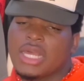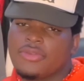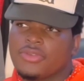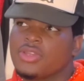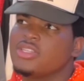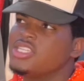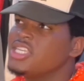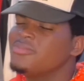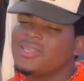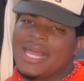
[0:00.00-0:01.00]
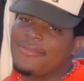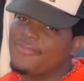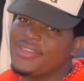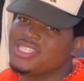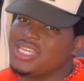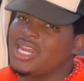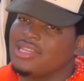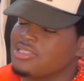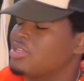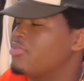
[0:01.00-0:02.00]
Like for the tees, be like $15
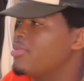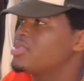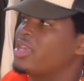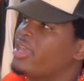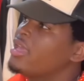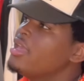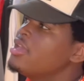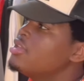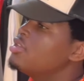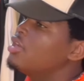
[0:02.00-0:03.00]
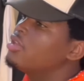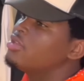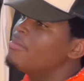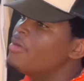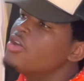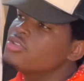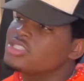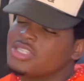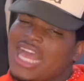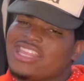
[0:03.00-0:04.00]
all the way up to like, you know, the
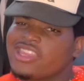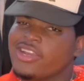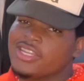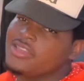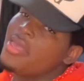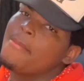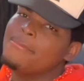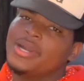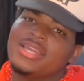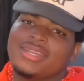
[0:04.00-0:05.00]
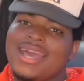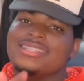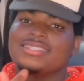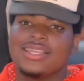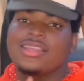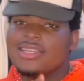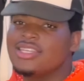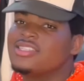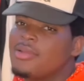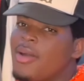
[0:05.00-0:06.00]
most like 30, but that's still a
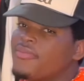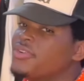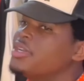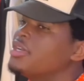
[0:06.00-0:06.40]
decent amount for